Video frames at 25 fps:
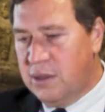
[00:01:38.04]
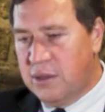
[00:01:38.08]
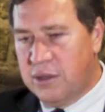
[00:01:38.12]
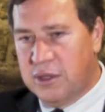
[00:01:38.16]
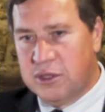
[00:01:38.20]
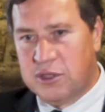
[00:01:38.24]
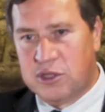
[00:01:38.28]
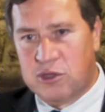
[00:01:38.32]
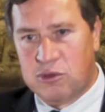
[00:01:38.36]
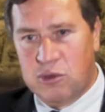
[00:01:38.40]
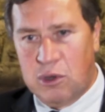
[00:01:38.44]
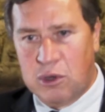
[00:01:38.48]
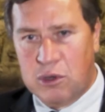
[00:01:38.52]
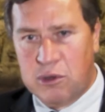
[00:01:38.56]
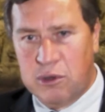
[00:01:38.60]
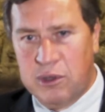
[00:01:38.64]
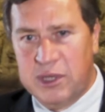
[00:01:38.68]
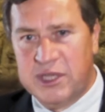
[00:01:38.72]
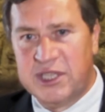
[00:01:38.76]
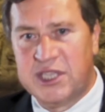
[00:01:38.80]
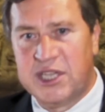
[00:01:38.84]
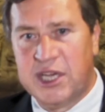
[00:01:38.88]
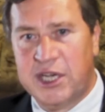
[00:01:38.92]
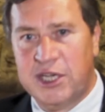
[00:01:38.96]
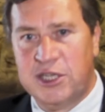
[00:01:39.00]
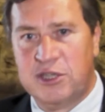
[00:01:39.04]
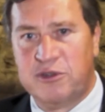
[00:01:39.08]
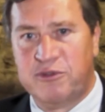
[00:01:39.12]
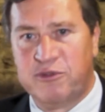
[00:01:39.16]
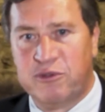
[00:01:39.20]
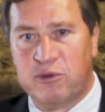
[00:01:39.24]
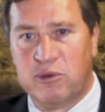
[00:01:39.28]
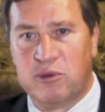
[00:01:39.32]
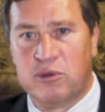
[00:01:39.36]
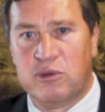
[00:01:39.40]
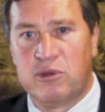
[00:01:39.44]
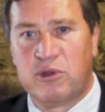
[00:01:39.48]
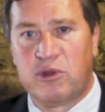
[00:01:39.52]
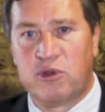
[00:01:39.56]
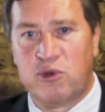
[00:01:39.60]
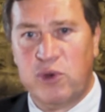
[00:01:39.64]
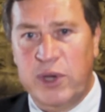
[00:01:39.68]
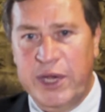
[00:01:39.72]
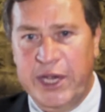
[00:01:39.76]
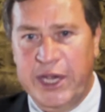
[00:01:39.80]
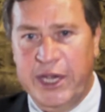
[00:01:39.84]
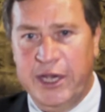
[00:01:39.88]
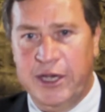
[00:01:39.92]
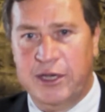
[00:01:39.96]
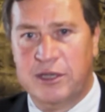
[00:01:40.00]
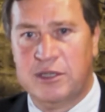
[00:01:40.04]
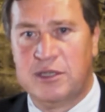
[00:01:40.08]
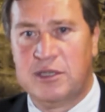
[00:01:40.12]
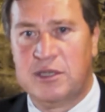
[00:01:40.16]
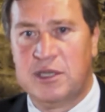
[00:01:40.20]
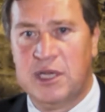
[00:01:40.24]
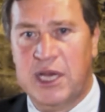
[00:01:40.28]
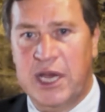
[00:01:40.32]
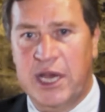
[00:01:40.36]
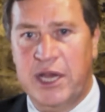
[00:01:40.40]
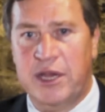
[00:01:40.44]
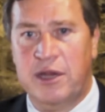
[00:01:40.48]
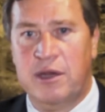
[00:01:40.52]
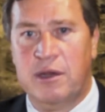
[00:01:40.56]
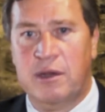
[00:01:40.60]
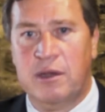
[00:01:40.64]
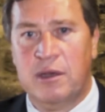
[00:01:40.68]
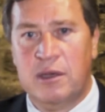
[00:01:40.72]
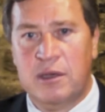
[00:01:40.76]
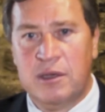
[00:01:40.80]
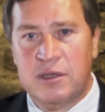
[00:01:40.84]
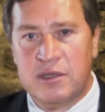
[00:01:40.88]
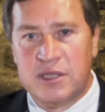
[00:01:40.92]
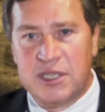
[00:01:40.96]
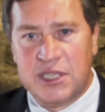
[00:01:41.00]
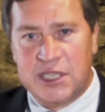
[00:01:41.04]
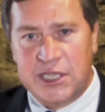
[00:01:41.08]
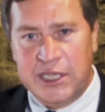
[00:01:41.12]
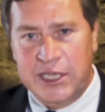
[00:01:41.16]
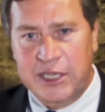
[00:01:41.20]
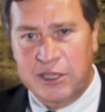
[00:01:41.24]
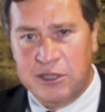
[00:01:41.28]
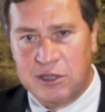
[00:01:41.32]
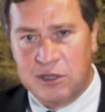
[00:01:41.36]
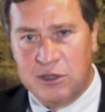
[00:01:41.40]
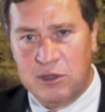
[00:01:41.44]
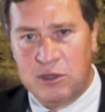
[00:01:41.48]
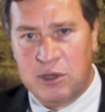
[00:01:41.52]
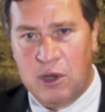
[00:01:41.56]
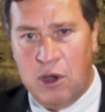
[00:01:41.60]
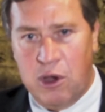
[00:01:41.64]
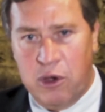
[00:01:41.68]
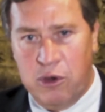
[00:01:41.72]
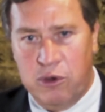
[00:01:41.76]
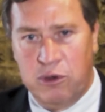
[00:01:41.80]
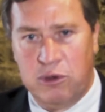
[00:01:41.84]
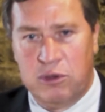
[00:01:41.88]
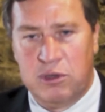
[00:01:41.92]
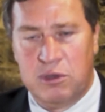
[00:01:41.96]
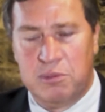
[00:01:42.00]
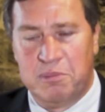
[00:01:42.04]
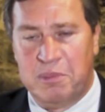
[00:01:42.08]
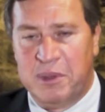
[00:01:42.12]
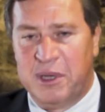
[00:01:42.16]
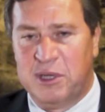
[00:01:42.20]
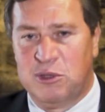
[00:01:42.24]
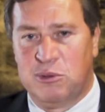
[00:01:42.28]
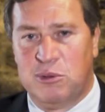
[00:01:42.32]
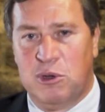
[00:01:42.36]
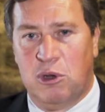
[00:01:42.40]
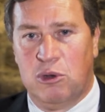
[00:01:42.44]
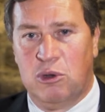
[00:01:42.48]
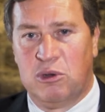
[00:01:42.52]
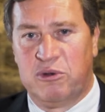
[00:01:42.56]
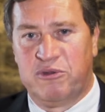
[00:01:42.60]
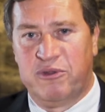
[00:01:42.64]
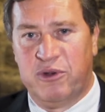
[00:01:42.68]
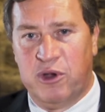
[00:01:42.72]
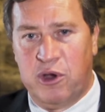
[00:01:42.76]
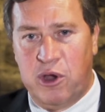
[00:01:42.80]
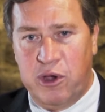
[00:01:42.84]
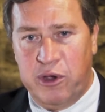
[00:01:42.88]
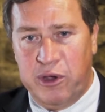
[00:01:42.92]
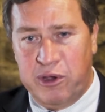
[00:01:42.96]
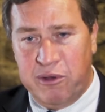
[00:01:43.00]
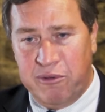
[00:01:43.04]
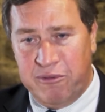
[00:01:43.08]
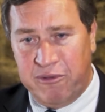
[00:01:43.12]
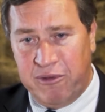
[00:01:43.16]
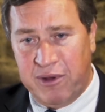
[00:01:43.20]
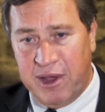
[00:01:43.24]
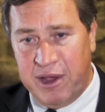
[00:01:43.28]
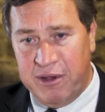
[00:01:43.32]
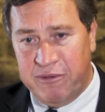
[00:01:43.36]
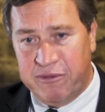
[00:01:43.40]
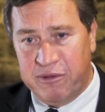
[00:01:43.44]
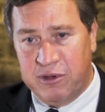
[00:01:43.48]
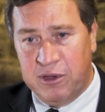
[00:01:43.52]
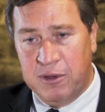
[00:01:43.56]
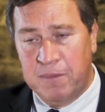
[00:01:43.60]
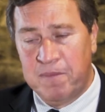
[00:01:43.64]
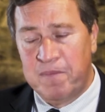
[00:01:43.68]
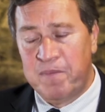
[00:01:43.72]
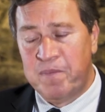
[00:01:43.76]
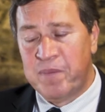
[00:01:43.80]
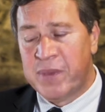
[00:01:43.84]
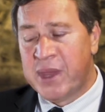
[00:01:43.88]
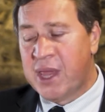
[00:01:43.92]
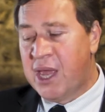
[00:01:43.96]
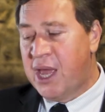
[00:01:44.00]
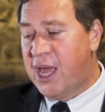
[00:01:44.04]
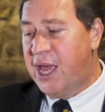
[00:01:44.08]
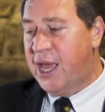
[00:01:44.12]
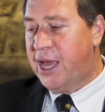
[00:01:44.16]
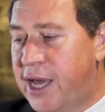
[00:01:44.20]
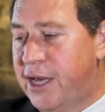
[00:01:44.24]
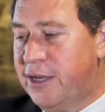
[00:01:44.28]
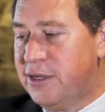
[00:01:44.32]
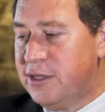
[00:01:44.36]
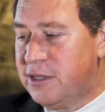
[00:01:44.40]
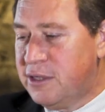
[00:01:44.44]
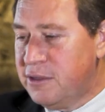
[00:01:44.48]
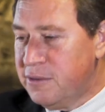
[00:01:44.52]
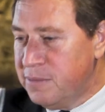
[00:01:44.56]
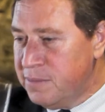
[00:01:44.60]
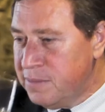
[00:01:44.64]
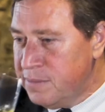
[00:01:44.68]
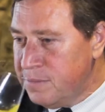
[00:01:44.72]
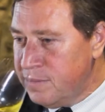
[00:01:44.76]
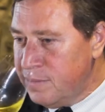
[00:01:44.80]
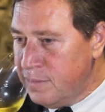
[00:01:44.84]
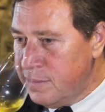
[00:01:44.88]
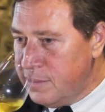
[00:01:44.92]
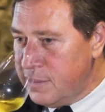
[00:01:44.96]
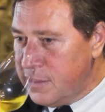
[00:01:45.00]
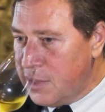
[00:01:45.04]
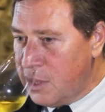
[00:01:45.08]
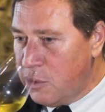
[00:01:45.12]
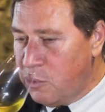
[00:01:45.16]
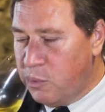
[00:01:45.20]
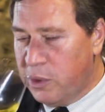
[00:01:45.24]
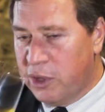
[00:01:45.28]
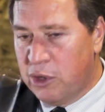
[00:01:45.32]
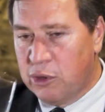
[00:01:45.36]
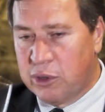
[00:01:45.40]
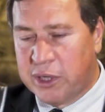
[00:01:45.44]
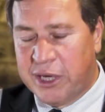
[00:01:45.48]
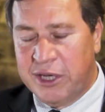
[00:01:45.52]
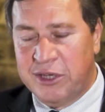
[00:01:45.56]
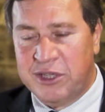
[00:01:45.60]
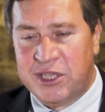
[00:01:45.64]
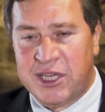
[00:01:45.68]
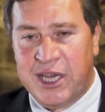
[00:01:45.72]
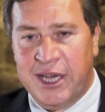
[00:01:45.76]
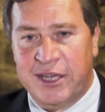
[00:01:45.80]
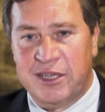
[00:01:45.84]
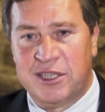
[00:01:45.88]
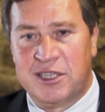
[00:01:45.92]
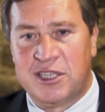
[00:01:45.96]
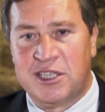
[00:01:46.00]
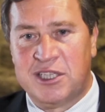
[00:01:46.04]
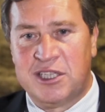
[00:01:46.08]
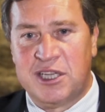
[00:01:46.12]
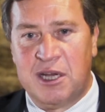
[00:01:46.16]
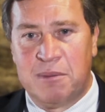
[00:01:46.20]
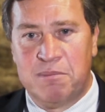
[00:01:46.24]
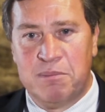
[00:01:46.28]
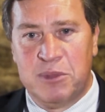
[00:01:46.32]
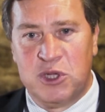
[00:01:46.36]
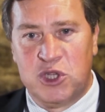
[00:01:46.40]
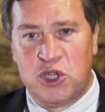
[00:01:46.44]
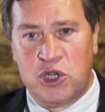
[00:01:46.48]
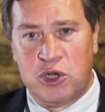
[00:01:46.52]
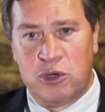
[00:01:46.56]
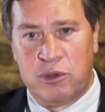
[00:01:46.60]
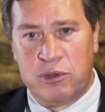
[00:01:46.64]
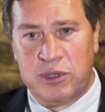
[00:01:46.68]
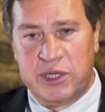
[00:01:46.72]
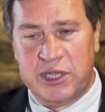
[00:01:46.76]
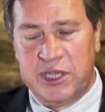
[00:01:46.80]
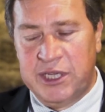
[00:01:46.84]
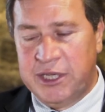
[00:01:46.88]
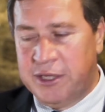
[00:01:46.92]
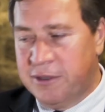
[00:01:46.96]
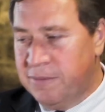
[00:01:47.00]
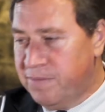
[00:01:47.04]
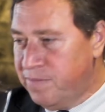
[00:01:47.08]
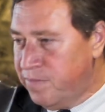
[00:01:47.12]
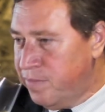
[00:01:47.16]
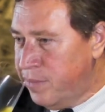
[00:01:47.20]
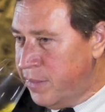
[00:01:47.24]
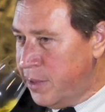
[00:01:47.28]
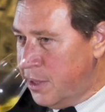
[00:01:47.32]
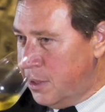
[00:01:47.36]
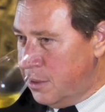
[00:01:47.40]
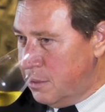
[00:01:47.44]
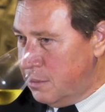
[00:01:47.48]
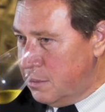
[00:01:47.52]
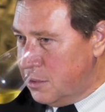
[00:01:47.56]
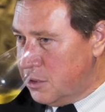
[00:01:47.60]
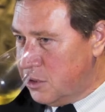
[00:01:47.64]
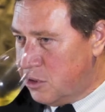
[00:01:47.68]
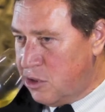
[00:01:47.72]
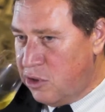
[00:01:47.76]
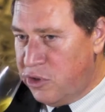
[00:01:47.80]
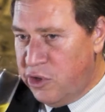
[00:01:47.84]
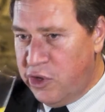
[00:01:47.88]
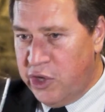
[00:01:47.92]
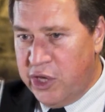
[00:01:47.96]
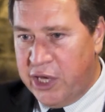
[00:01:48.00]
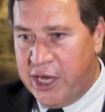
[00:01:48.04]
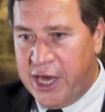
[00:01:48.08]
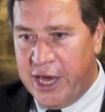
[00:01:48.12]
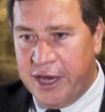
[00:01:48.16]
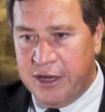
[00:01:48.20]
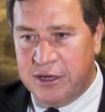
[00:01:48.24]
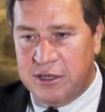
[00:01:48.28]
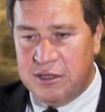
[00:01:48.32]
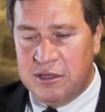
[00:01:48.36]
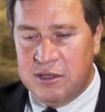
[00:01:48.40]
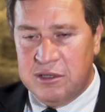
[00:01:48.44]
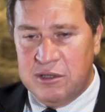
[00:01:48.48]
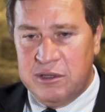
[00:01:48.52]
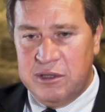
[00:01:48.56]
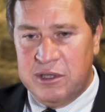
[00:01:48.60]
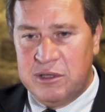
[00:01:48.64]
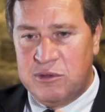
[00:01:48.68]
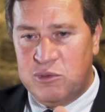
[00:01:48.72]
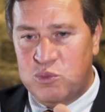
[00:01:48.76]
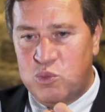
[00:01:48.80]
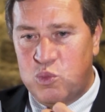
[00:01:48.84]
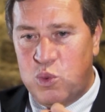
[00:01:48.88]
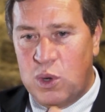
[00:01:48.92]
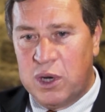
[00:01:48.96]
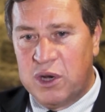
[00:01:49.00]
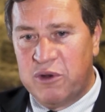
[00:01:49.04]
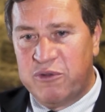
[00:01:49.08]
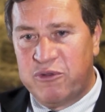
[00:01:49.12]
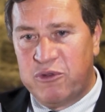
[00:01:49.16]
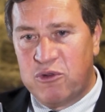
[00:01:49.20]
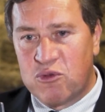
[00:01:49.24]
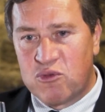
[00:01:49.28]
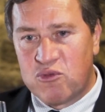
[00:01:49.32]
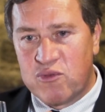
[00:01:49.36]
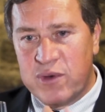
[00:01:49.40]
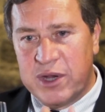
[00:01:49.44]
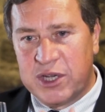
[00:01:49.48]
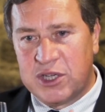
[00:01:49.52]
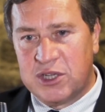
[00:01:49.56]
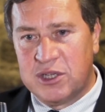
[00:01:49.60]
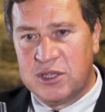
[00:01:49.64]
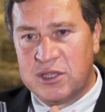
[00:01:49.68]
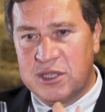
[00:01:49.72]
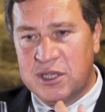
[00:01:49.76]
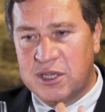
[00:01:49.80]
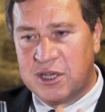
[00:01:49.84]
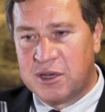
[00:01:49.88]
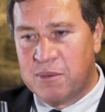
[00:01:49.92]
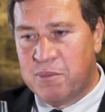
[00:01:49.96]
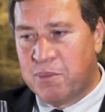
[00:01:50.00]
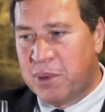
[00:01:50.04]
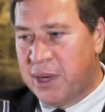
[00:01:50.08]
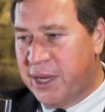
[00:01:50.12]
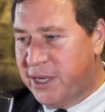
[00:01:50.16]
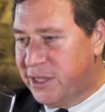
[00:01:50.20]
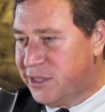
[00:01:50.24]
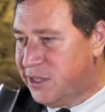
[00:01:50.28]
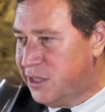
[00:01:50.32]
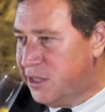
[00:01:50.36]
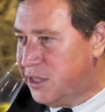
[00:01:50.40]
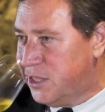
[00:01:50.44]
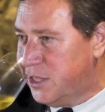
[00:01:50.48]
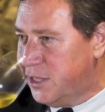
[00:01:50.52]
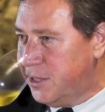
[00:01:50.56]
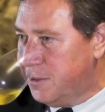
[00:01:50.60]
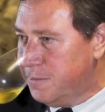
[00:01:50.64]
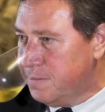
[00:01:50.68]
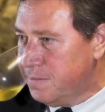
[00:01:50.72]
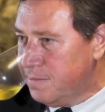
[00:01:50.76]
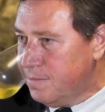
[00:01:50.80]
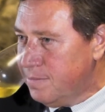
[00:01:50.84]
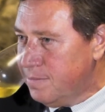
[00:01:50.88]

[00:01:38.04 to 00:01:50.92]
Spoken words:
Sirocco is aged for 3 years in seasoned oak, because we're not looking for oak flavor, and we're looking to get some maturity so that you get this wonderful richness and complexity,